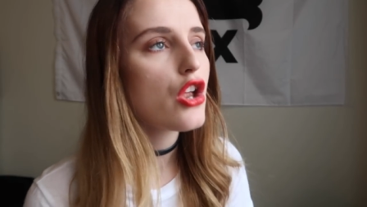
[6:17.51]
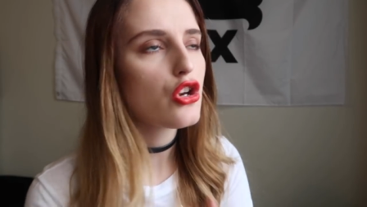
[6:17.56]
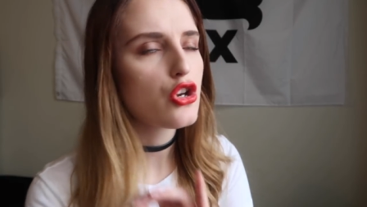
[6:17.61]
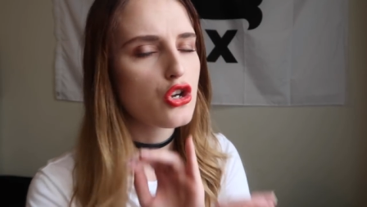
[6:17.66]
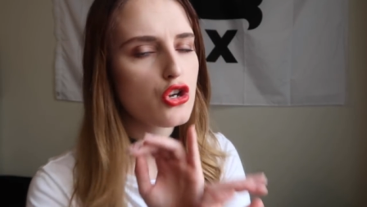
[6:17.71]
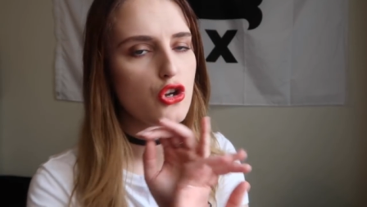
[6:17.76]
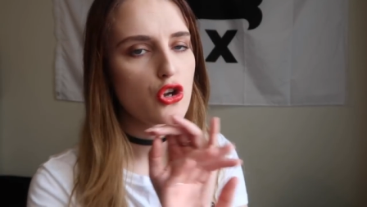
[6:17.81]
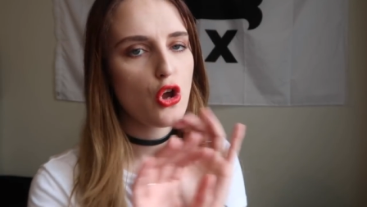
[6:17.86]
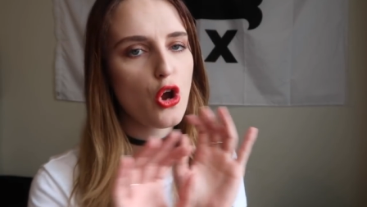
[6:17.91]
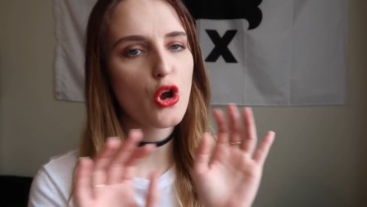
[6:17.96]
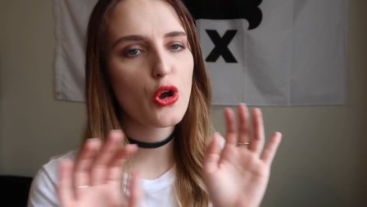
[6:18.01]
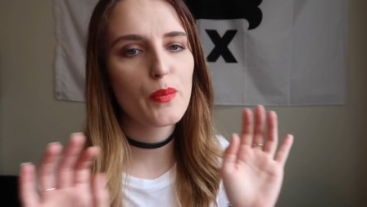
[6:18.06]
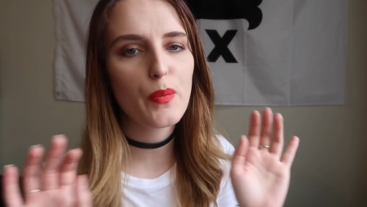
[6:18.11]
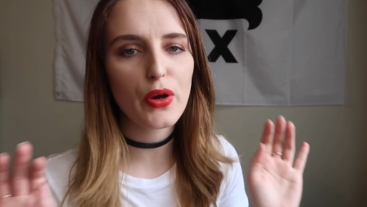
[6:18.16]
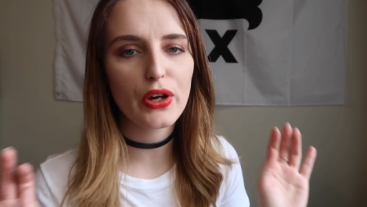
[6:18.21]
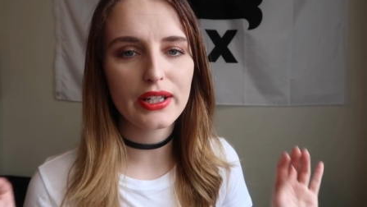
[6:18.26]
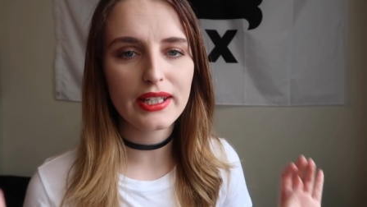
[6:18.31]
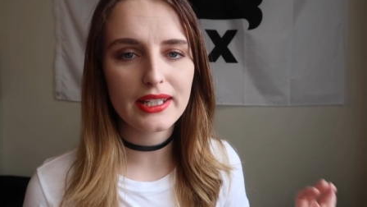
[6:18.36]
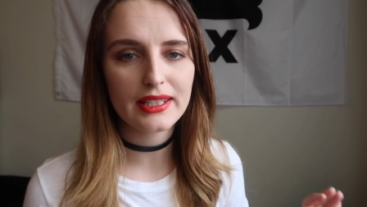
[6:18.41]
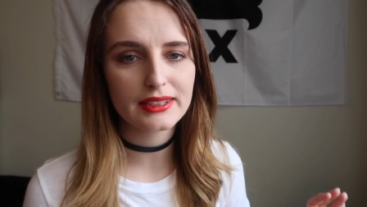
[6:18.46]

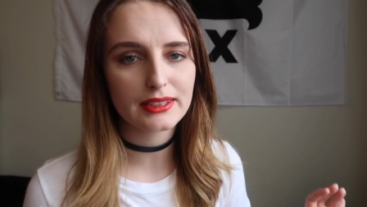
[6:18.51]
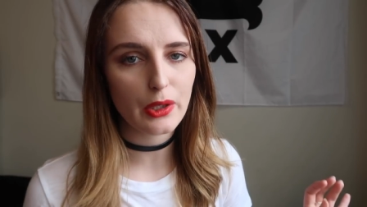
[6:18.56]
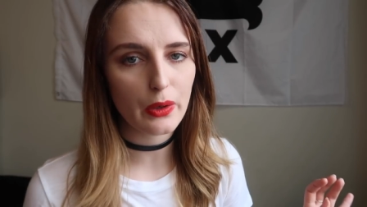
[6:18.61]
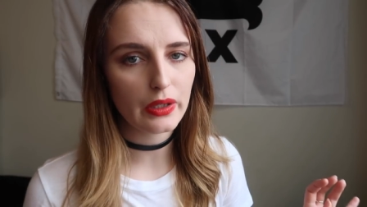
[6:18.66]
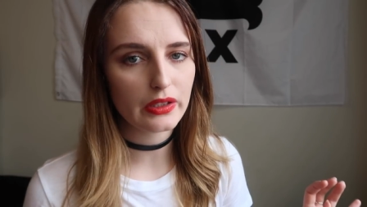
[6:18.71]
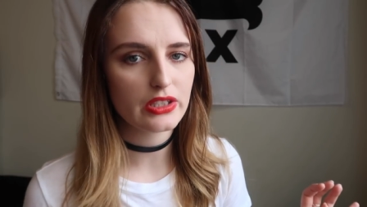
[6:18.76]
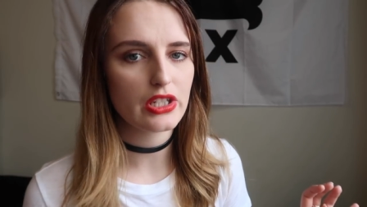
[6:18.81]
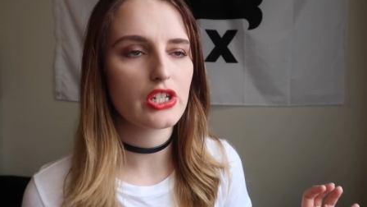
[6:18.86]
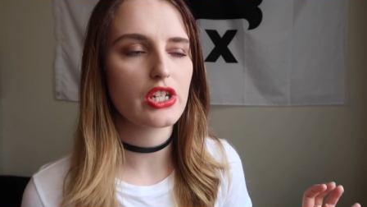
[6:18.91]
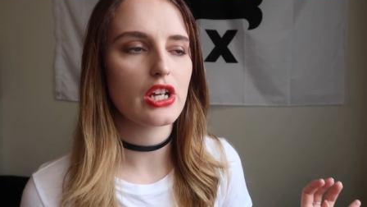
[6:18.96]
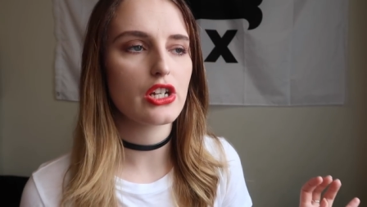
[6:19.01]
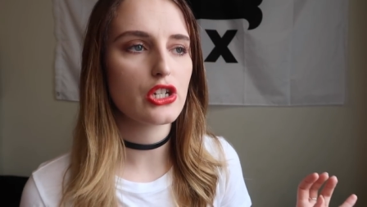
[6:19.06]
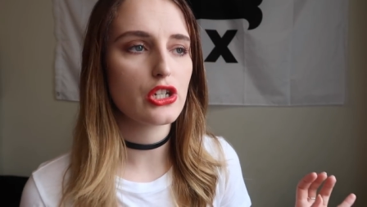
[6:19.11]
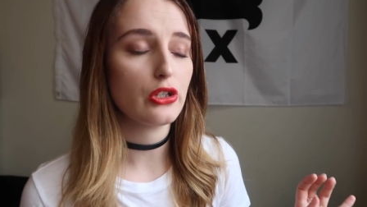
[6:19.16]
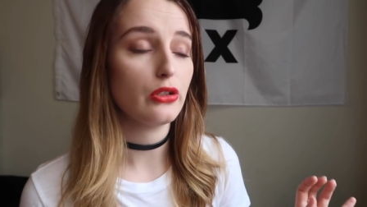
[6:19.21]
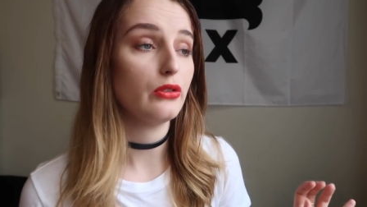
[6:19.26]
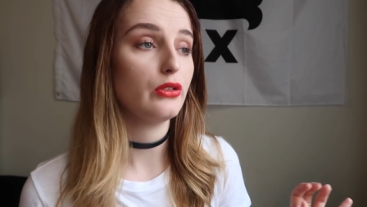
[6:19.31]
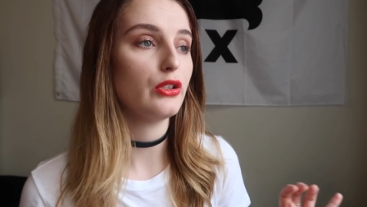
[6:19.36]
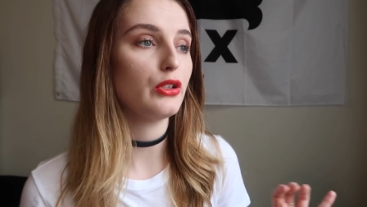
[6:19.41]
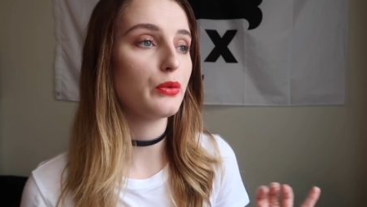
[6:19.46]
Nobody is going to judge
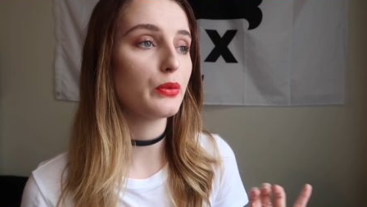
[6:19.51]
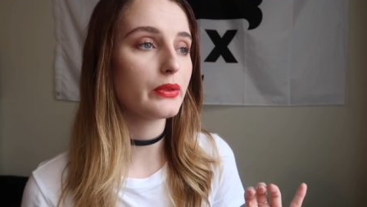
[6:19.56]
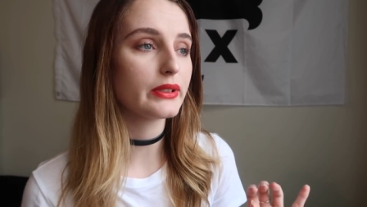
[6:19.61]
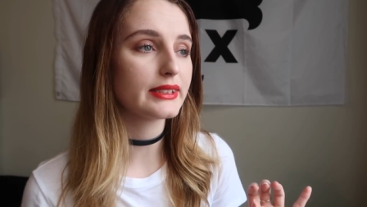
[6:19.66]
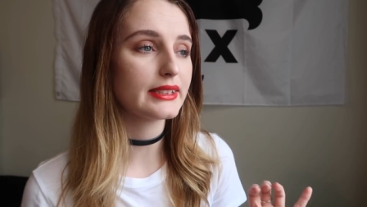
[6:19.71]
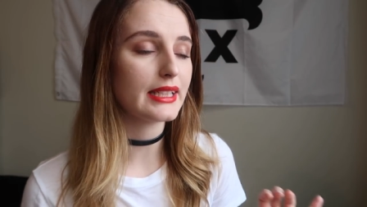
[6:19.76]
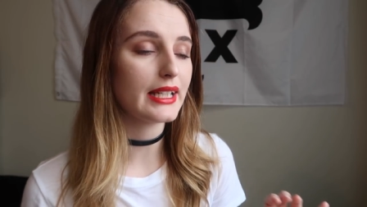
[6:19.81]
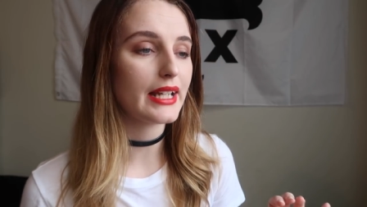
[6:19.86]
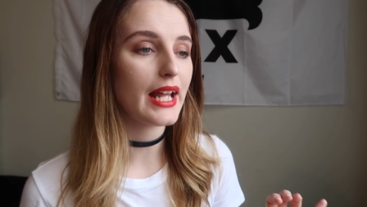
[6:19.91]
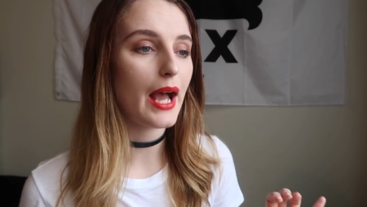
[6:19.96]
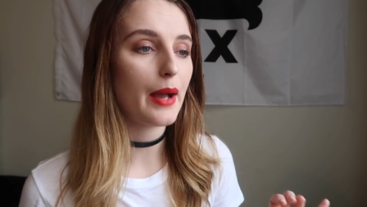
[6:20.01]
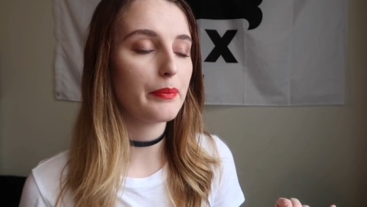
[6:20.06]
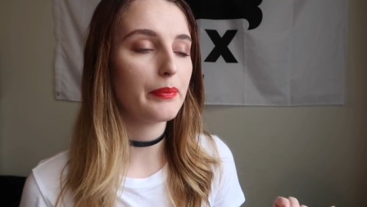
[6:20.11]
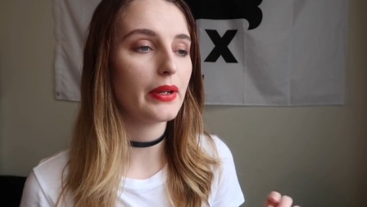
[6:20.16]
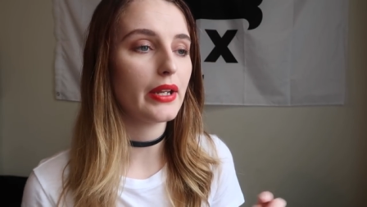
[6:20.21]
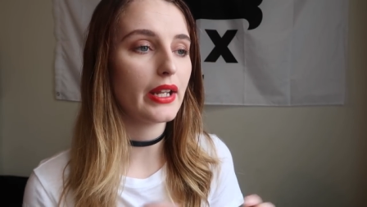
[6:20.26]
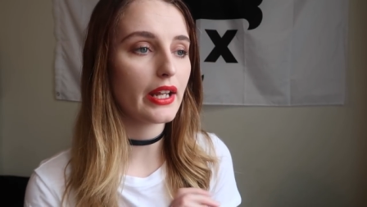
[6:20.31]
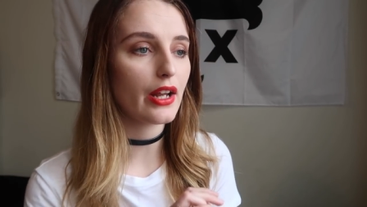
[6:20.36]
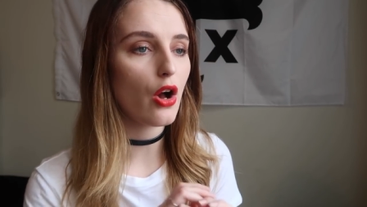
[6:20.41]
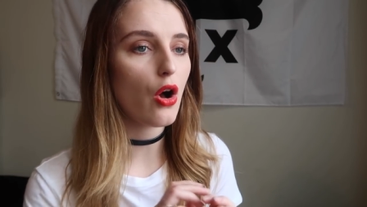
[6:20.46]
you. You will see it
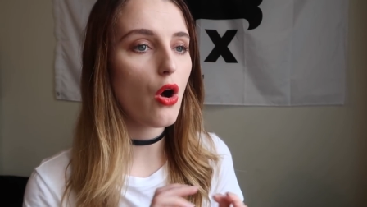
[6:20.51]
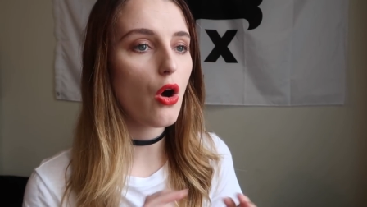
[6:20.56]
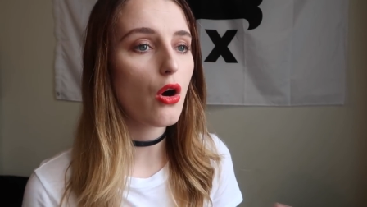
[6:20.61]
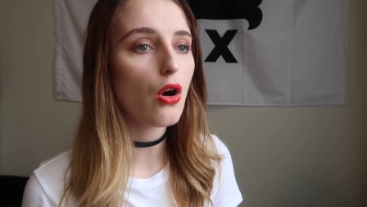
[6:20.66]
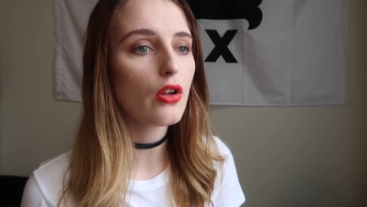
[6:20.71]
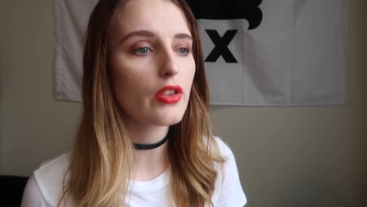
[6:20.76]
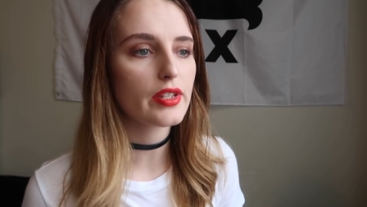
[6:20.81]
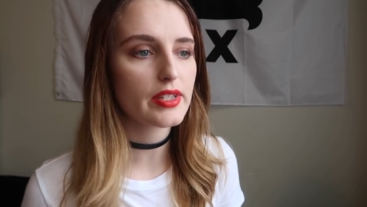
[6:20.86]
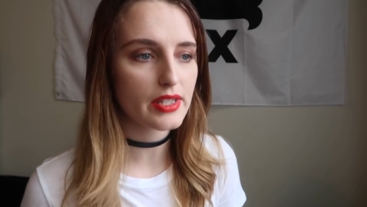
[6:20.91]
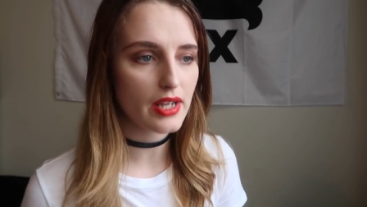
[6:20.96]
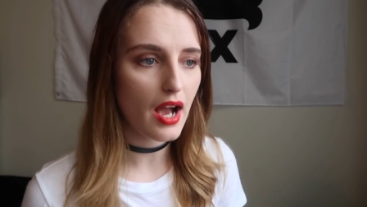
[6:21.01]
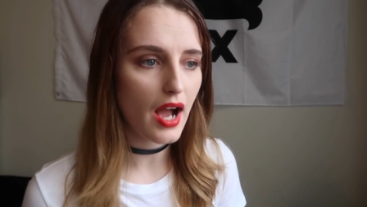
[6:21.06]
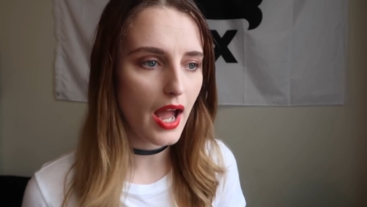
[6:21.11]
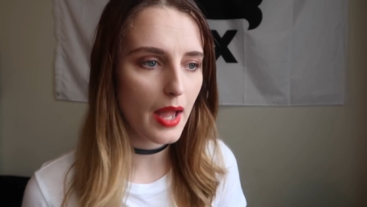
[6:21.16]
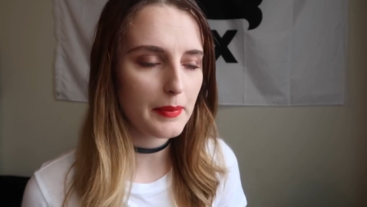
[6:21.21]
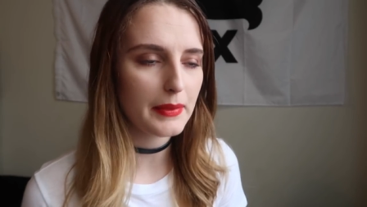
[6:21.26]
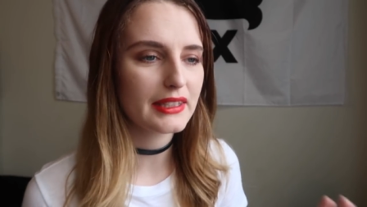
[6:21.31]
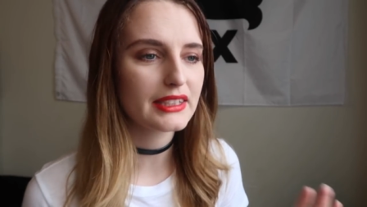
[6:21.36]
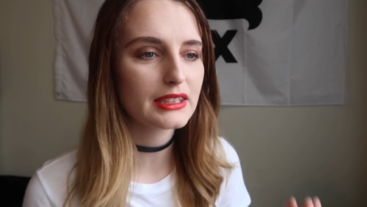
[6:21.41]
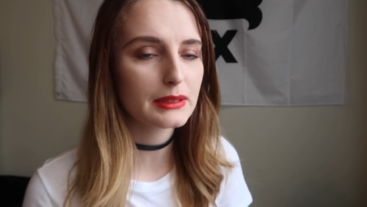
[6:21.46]
happening all the
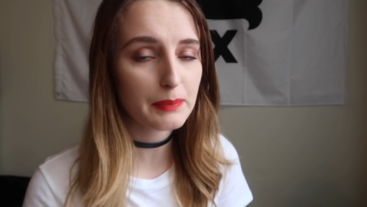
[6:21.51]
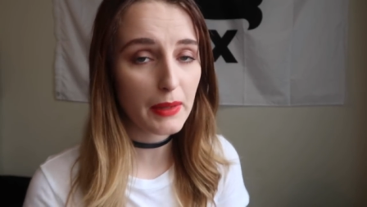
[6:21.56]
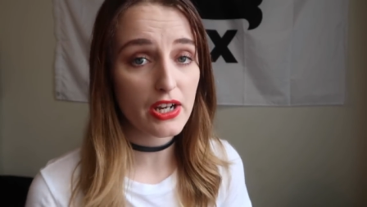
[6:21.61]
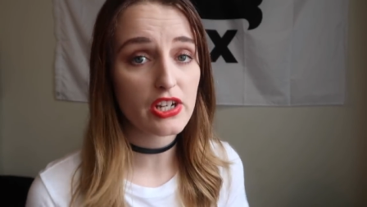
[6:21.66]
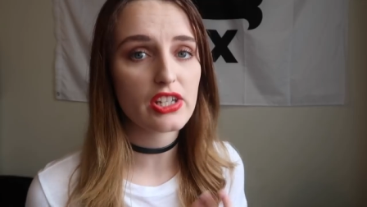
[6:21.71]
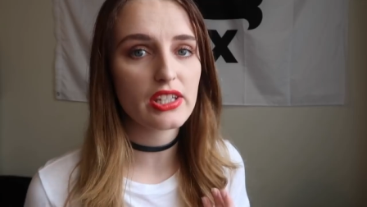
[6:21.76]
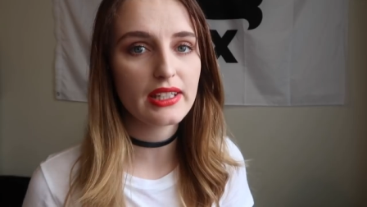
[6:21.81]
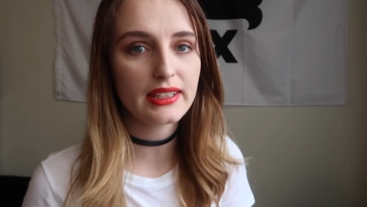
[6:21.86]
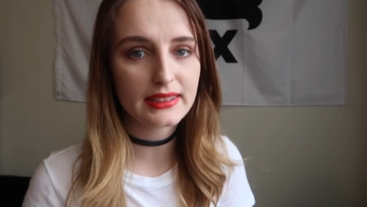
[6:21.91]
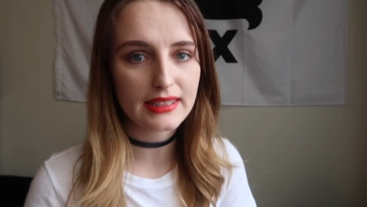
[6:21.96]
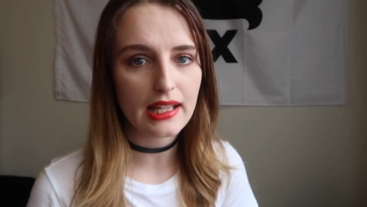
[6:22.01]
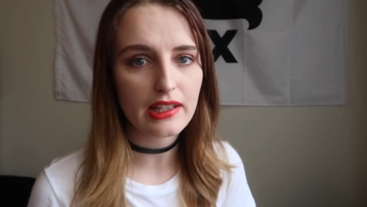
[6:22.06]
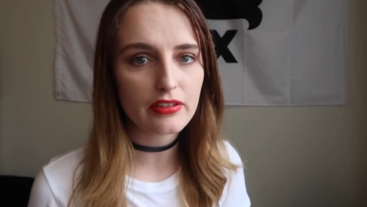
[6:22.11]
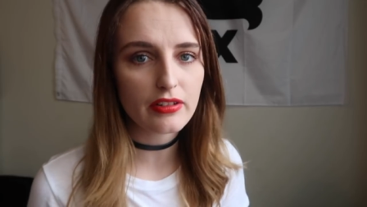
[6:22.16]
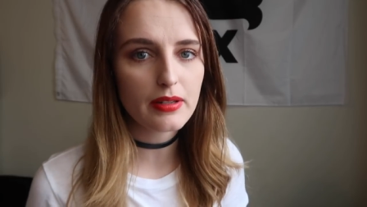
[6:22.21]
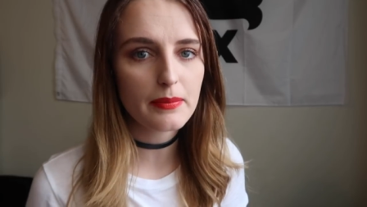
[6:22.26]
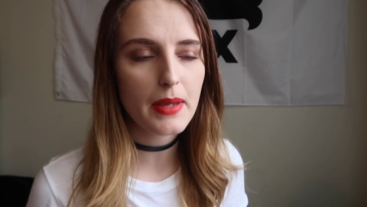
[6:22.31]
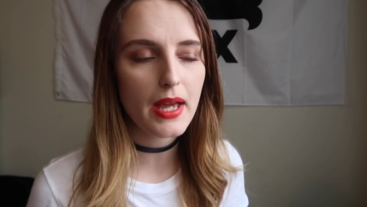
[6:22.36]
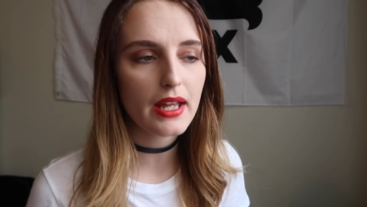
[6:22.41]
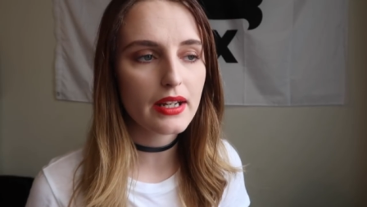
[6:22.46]
time, especially
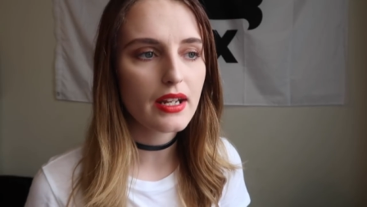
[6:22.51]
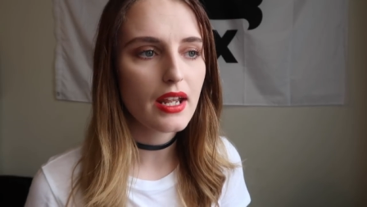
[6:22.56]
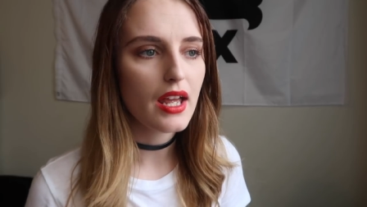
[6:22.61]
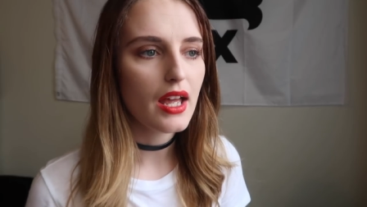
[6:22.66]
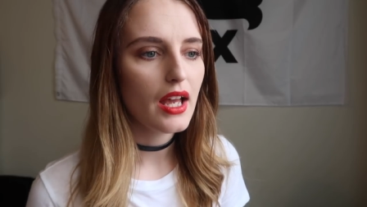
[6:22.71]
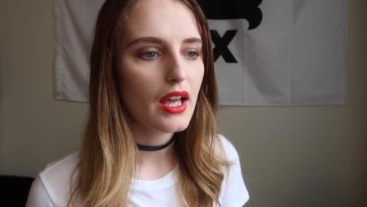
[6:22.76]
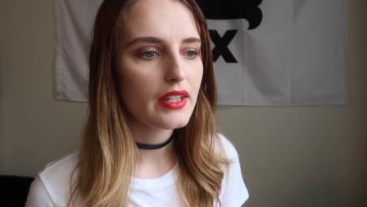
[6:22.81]
salarymen.